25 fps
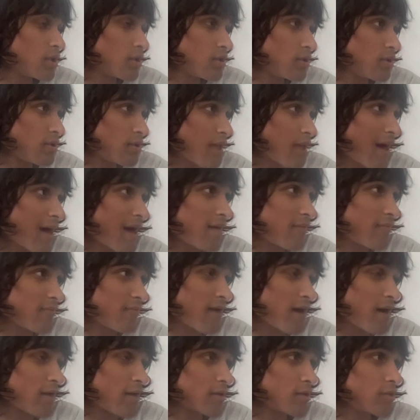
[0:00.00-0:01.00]
that
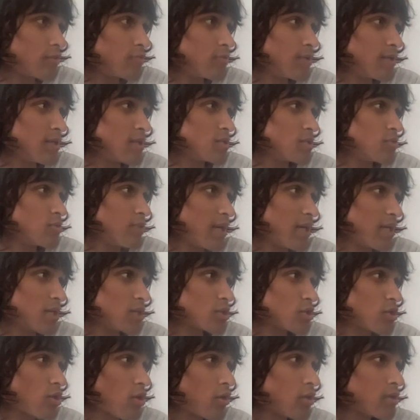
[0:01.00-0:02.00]
value into a
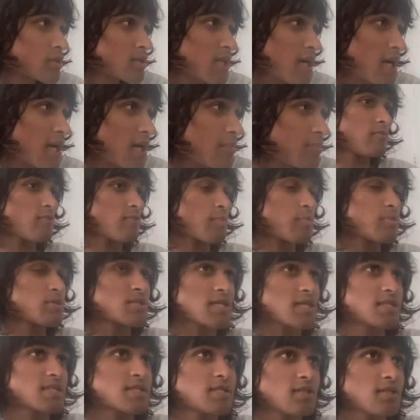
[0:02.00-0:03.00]
char type
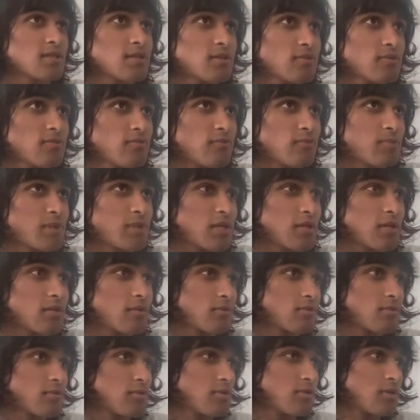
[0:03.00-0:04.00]
representing from
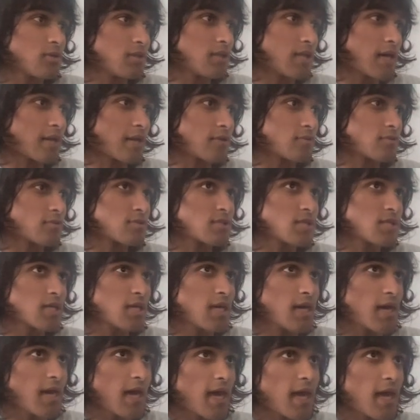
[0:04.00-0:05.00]
either letters
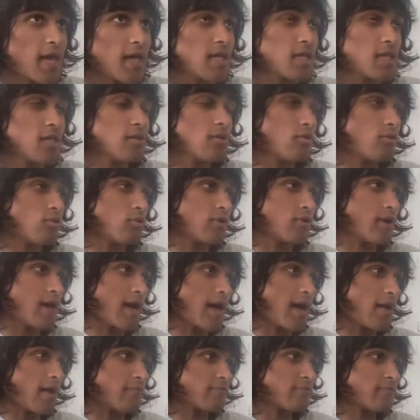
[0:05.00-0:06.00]
A or
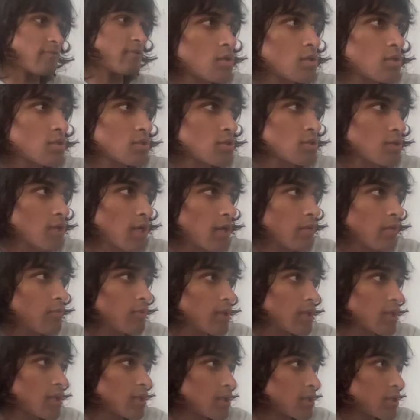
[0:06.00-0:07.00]
F. So now we're
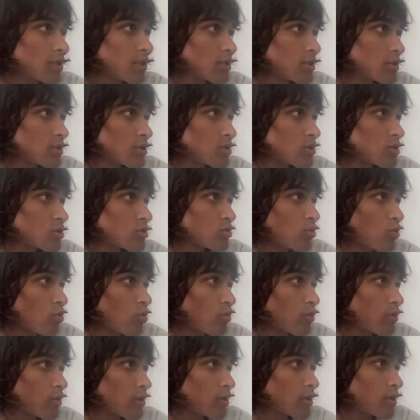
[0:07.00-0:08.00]
gonna
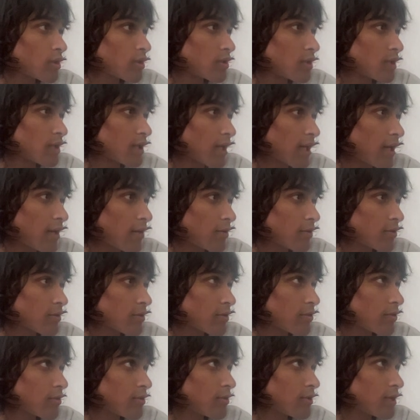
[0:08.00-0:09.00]
store the
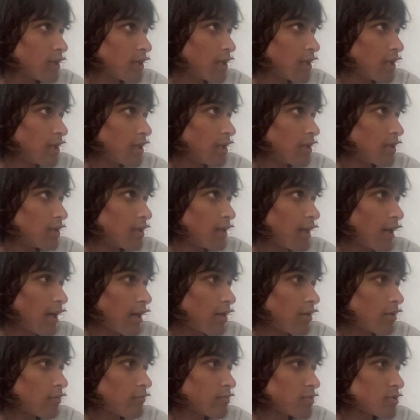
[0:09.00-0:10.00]
character in
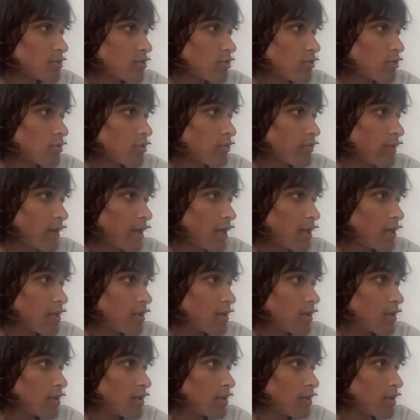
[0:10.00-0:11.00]
our result array
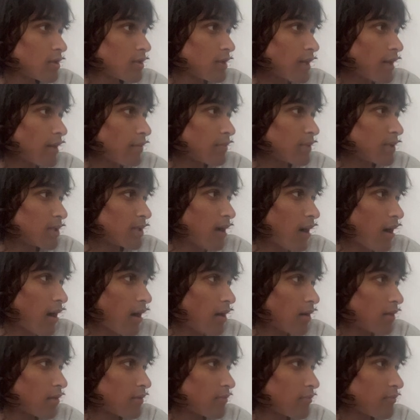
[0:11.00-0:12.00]
that we
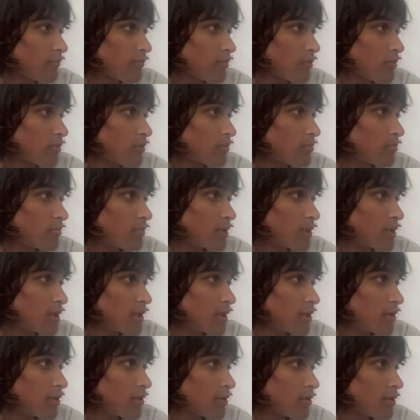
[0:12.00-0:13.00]
got from
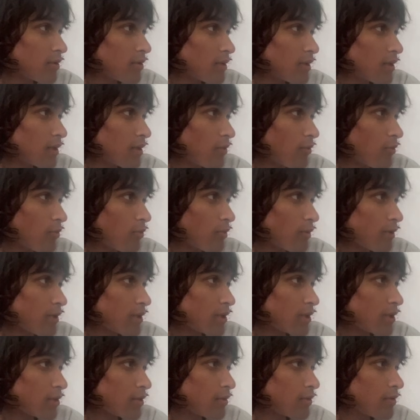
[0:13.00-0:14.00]
here or
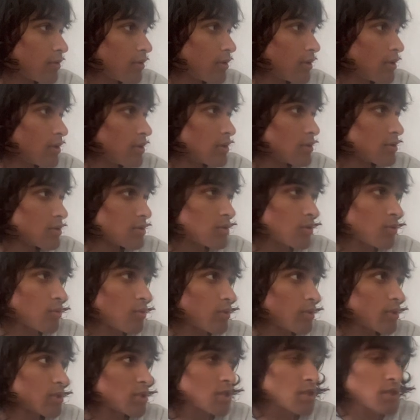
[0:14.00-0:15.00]
here. So
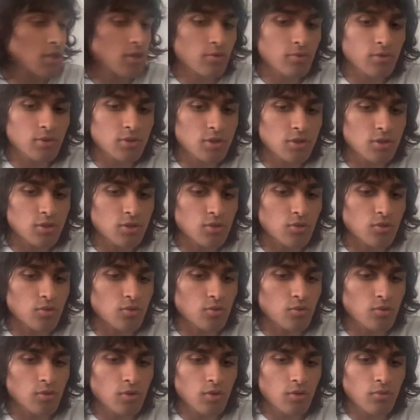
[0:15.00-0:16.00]
we're just going to
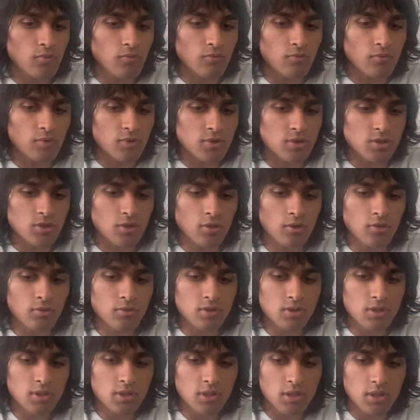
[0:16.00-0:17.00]
do
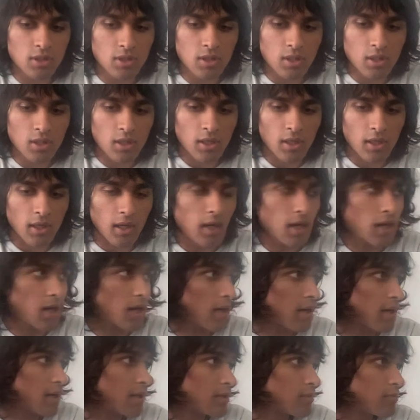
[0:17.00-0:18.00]
result
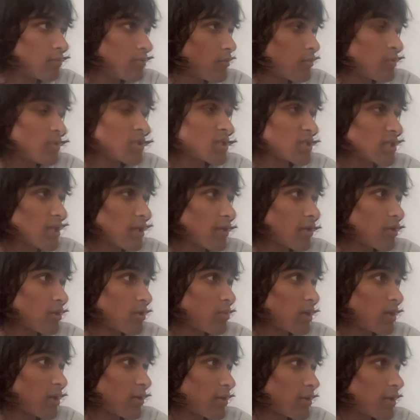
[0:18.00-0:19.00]
I, which is going to
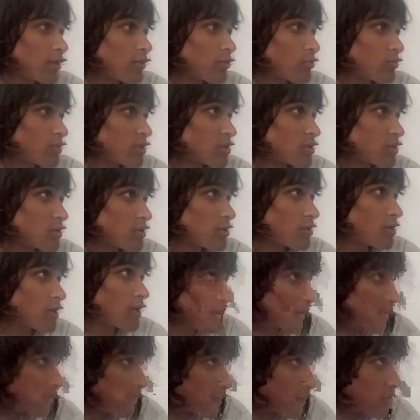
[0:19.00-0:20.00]
be our incrementer.
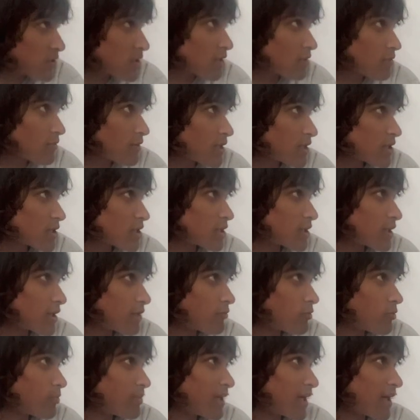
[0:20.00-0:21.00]
At the first iteration, it
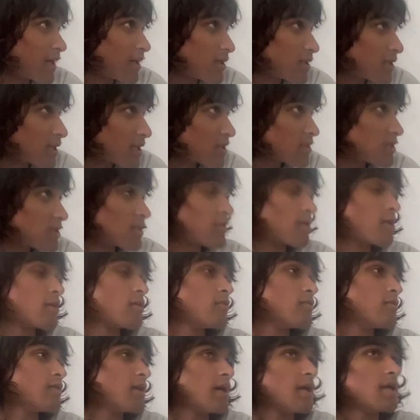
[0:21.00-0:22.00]
will be at index
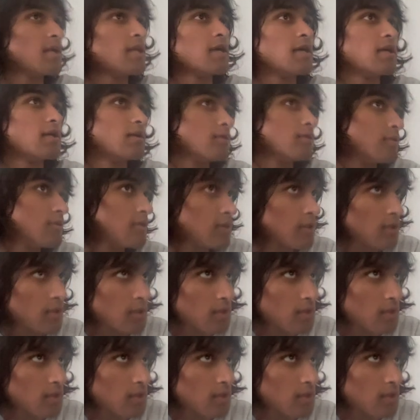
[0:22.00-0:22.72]
0, and then